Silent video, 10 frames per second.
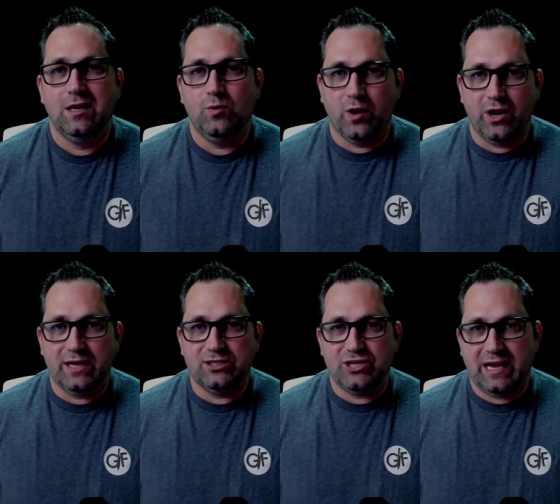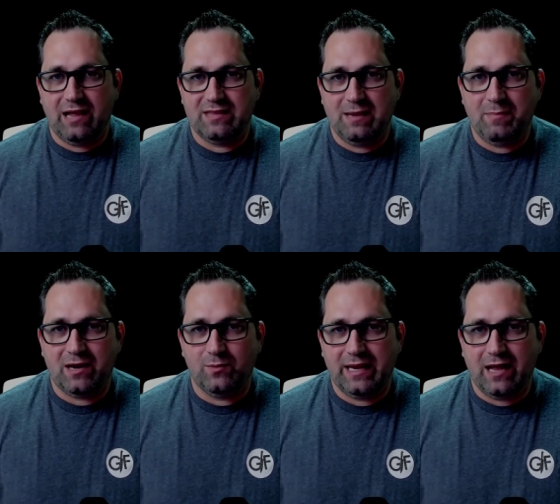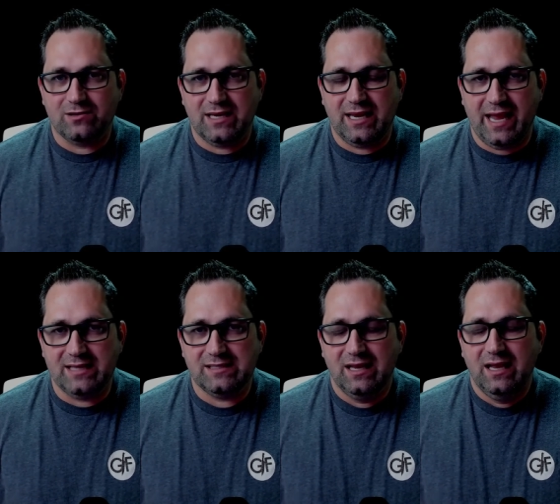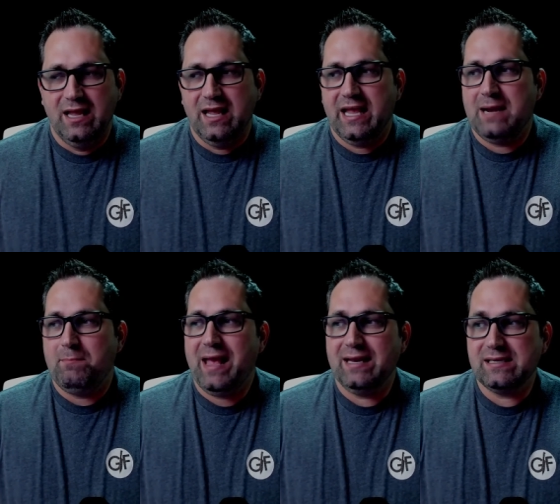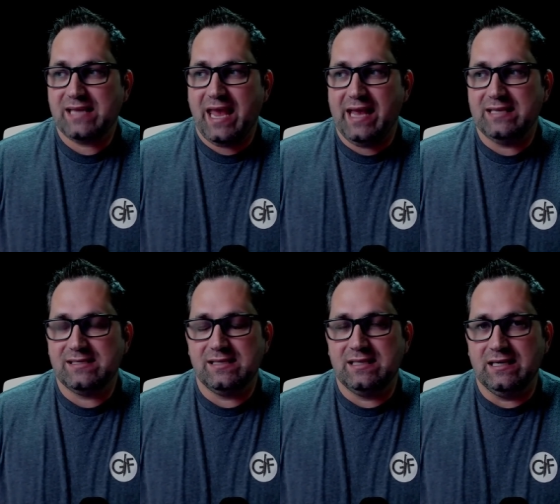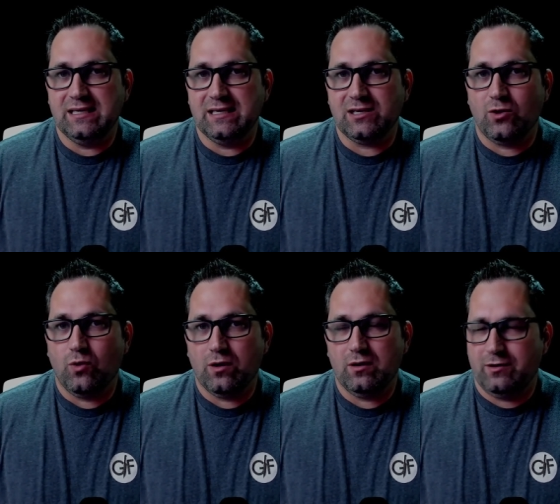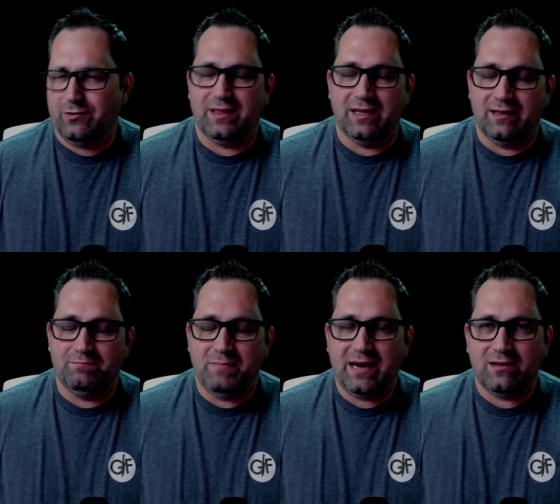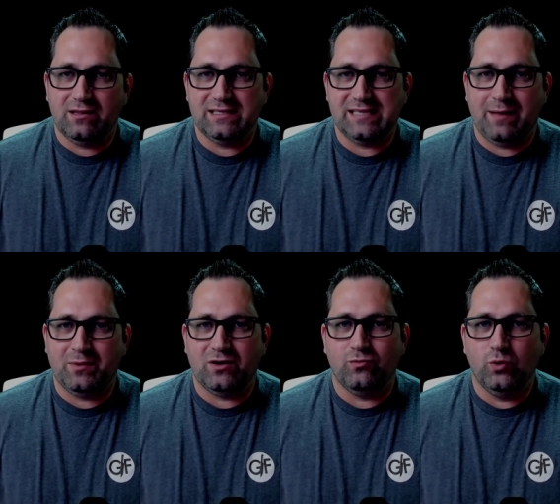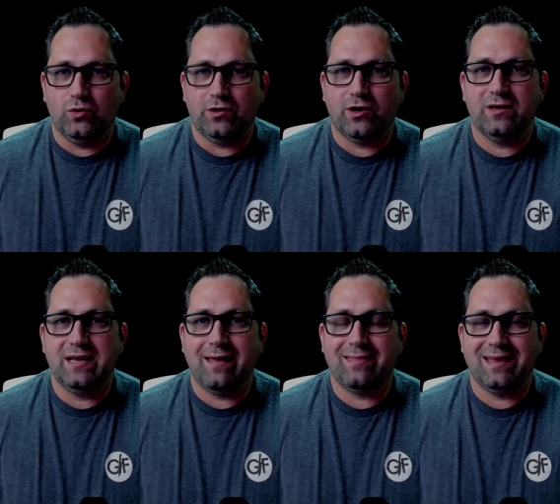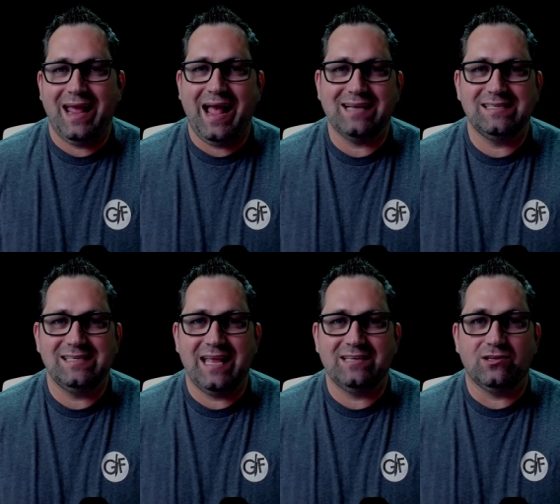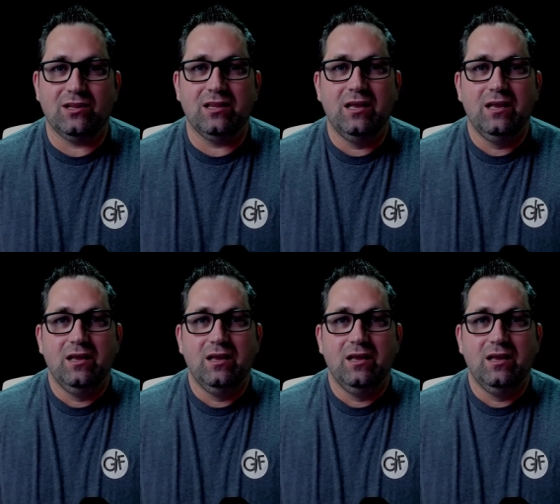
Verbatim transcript: where you can check out the Amanda Wienckowski case. In Amanda's case, the medical examiner ruled her death an accidental